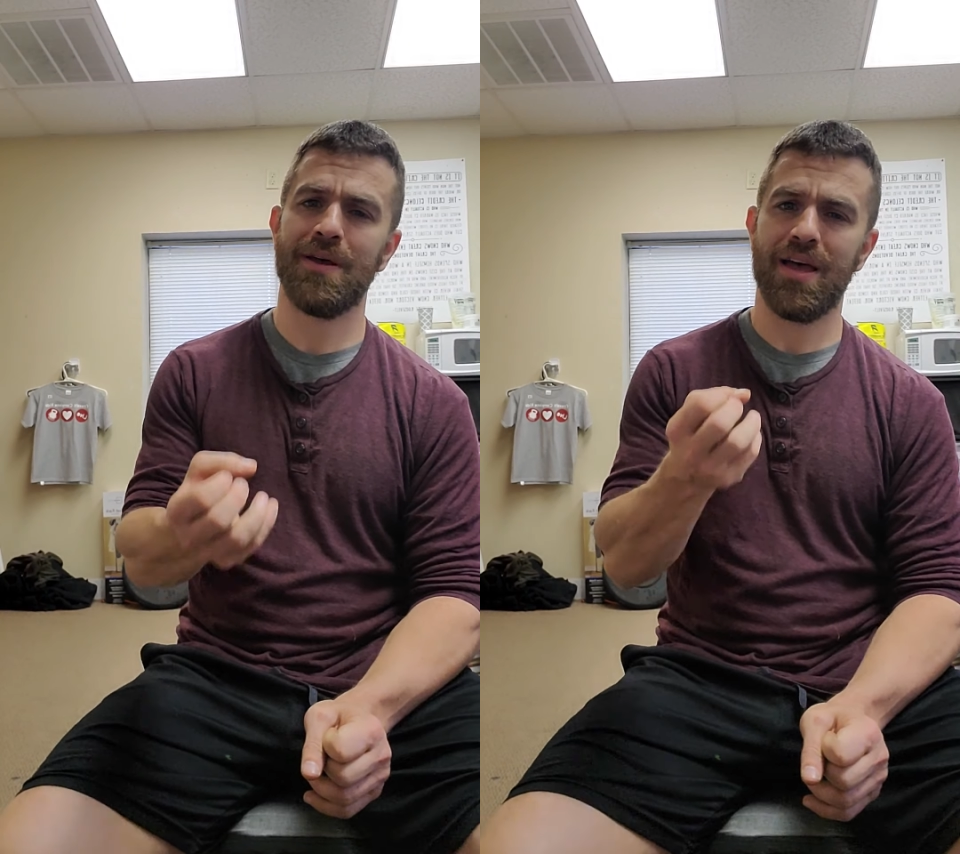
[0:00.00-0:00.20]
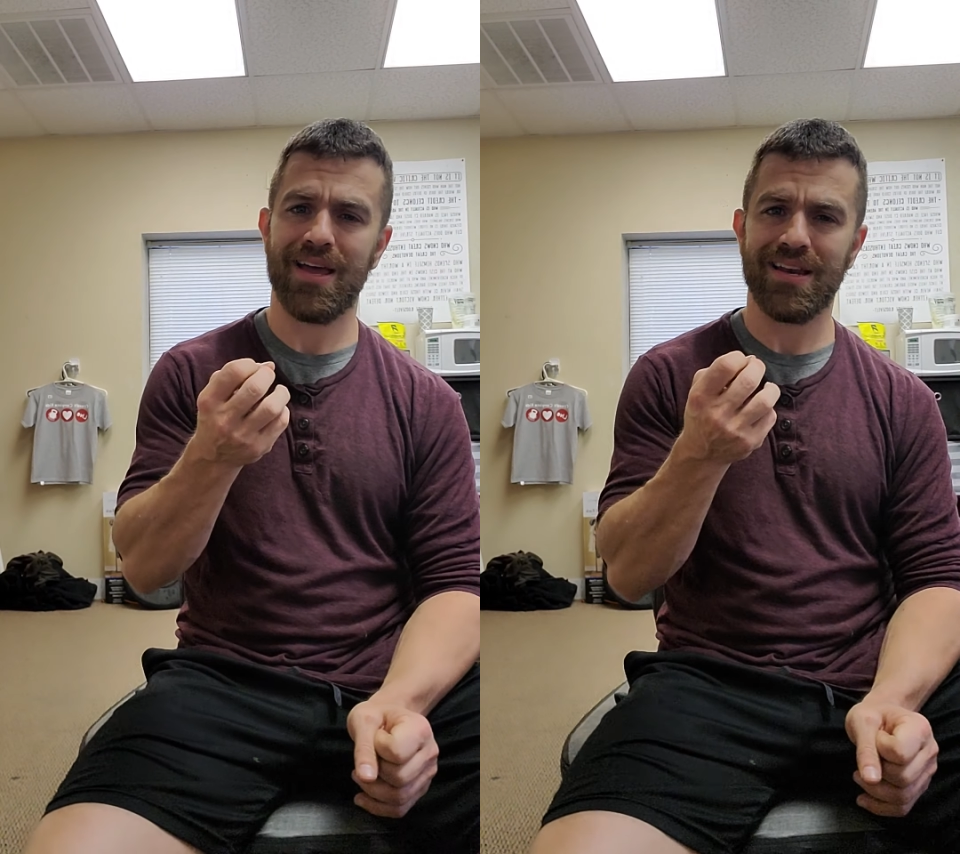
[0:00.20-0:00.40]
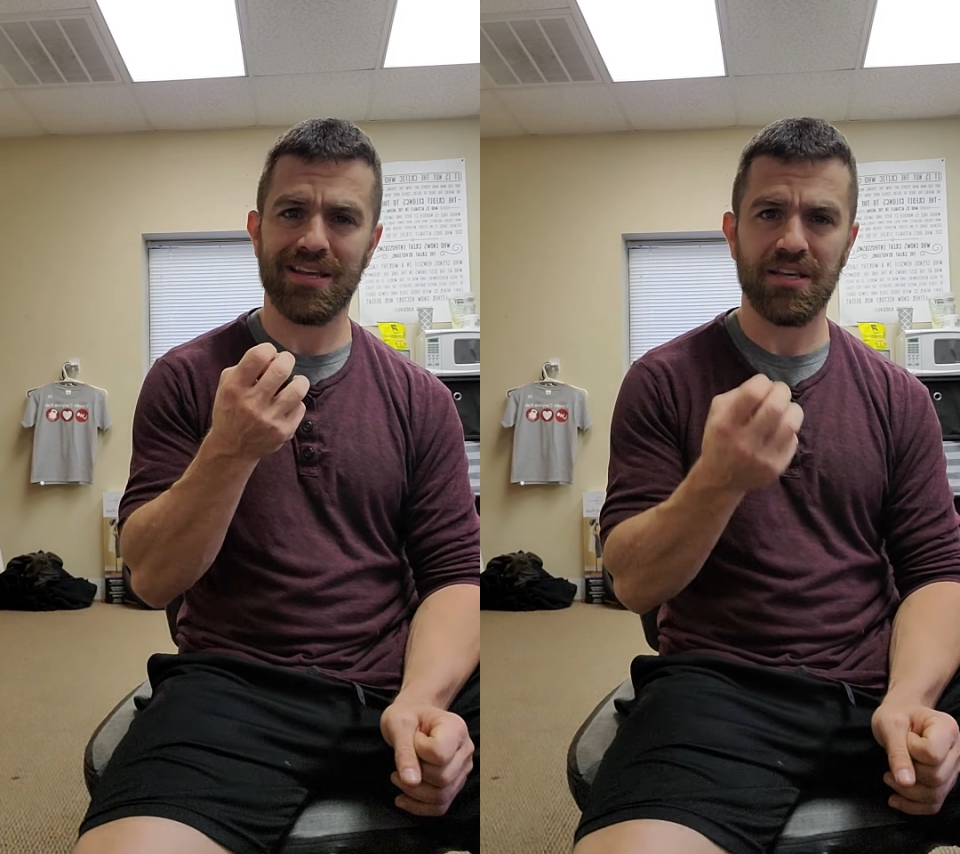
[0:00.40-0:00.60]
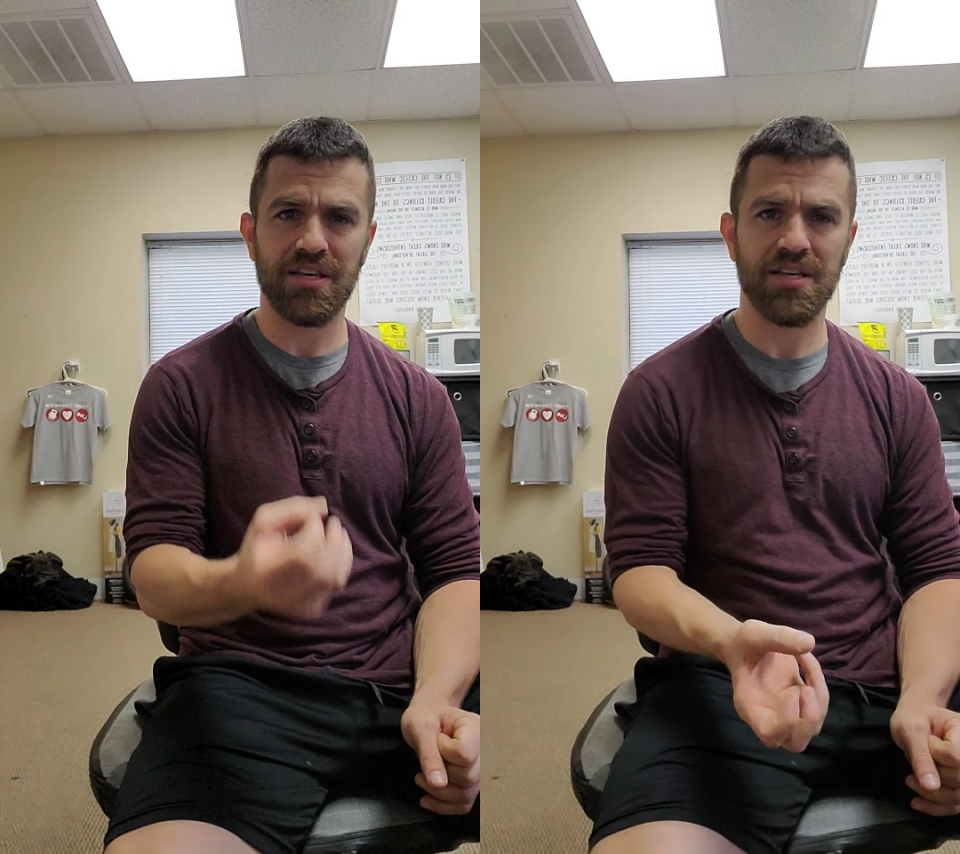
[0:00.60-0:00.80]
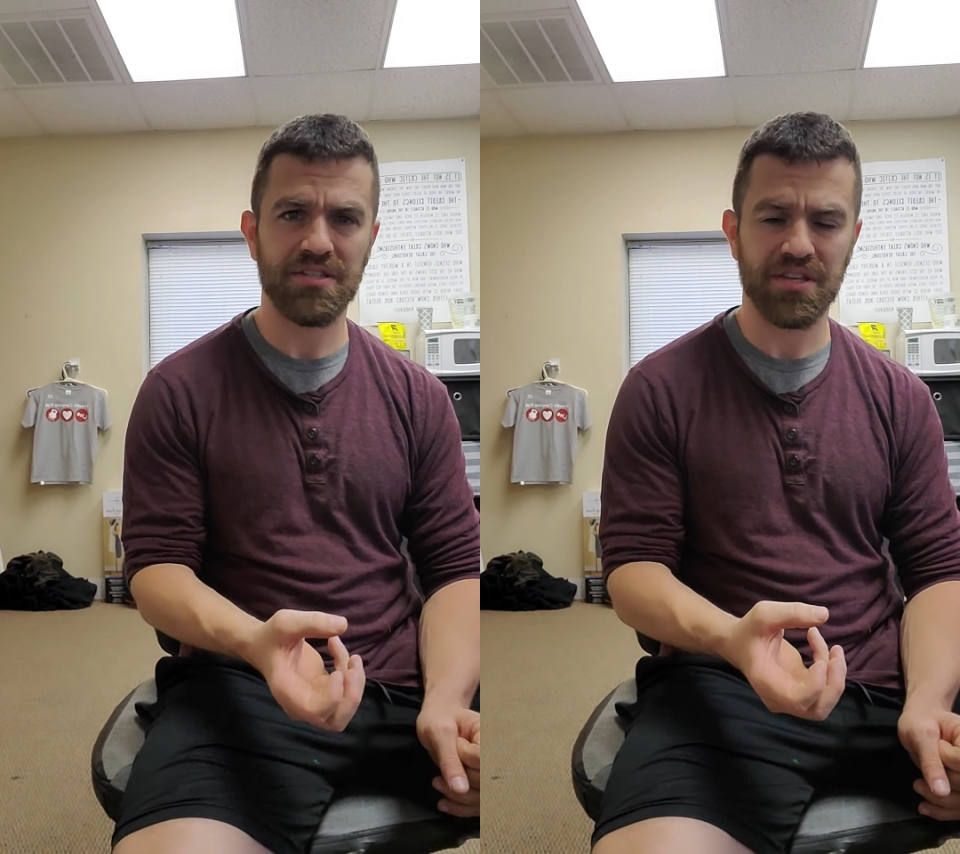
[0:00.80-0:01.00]
and
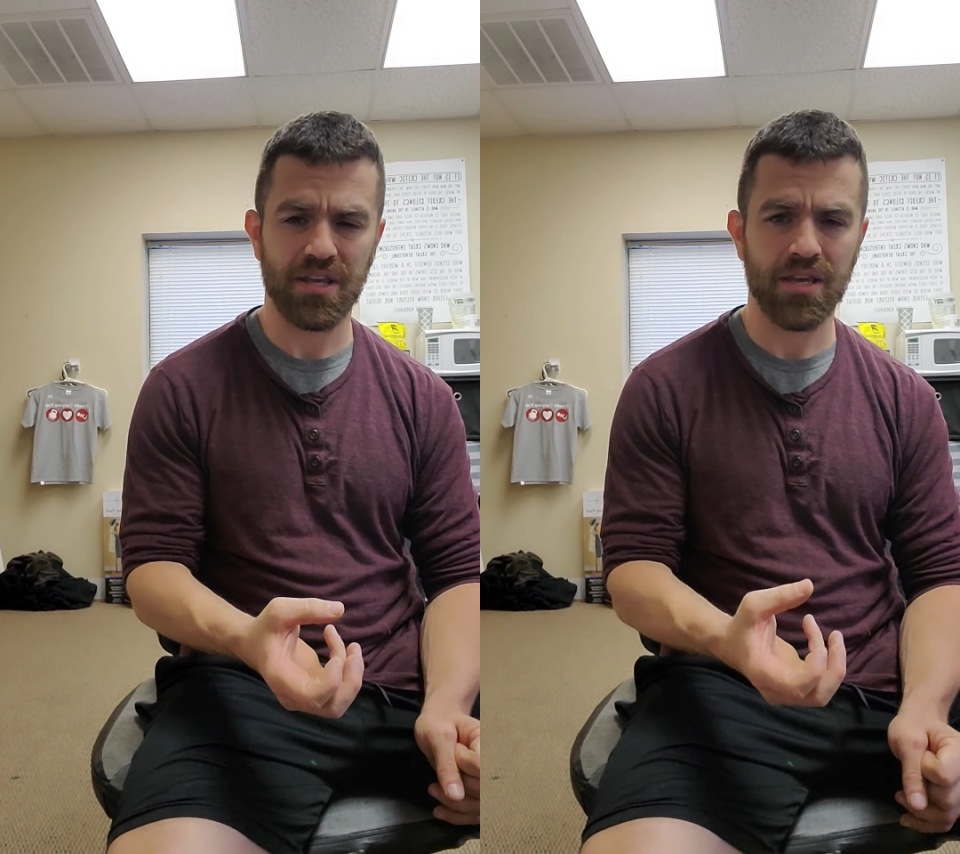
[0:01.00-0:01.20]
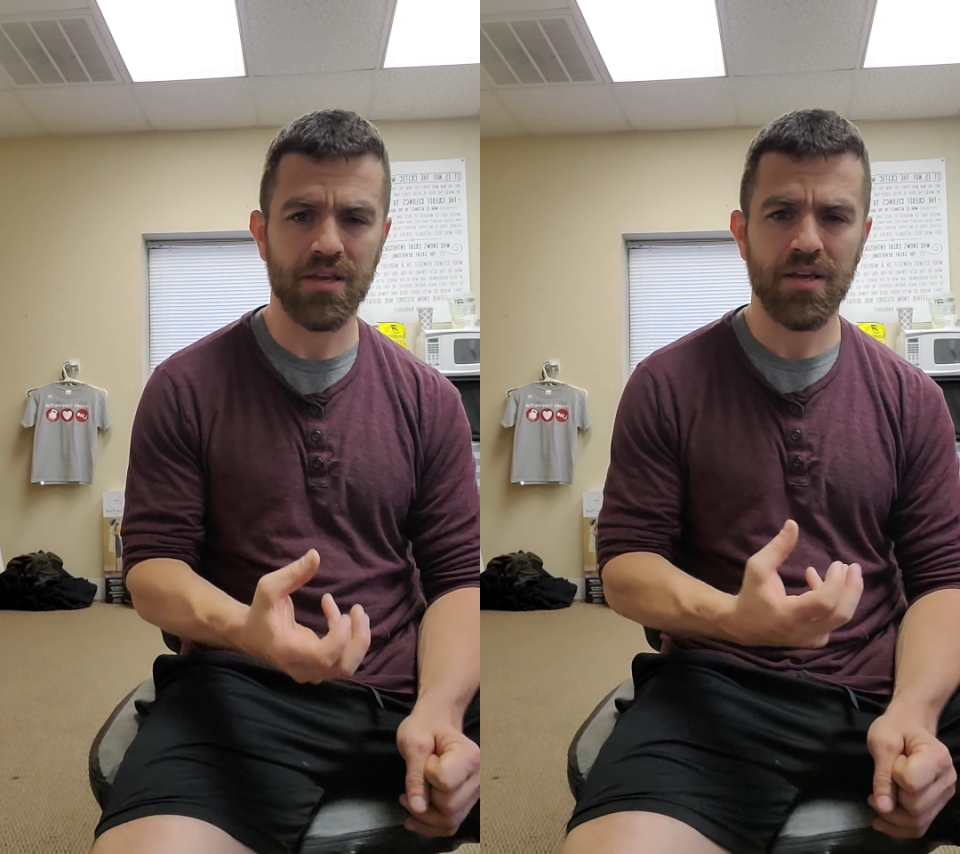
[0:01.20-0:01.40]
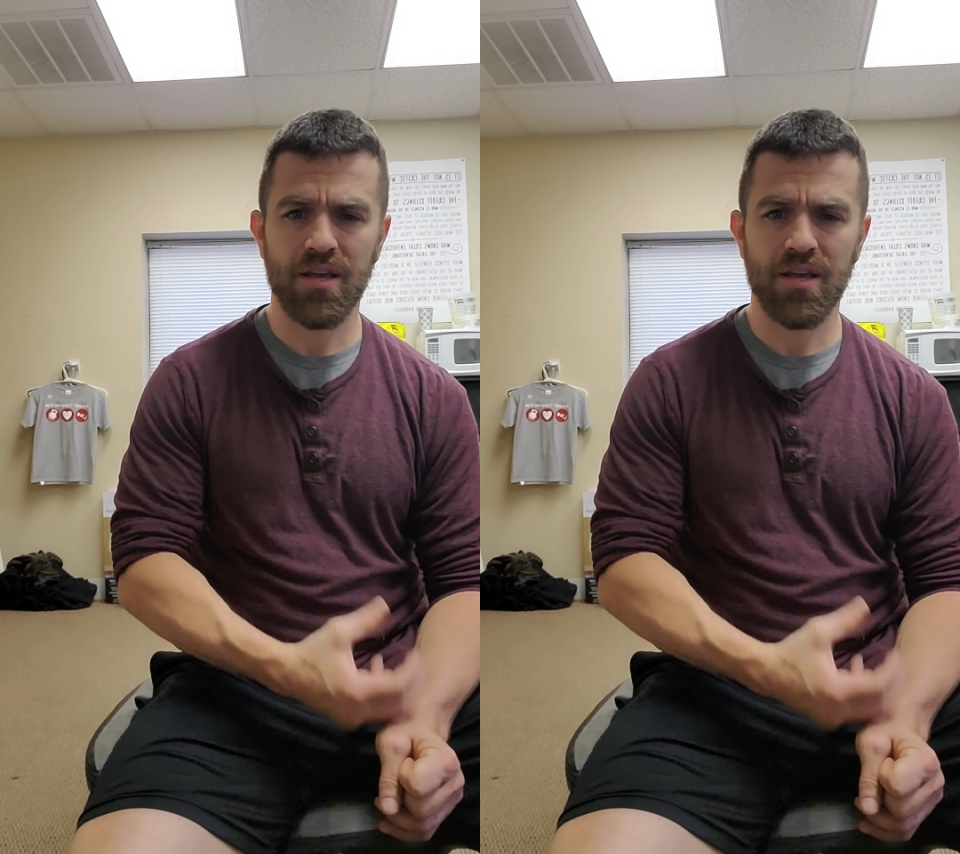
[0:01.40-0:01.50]
easy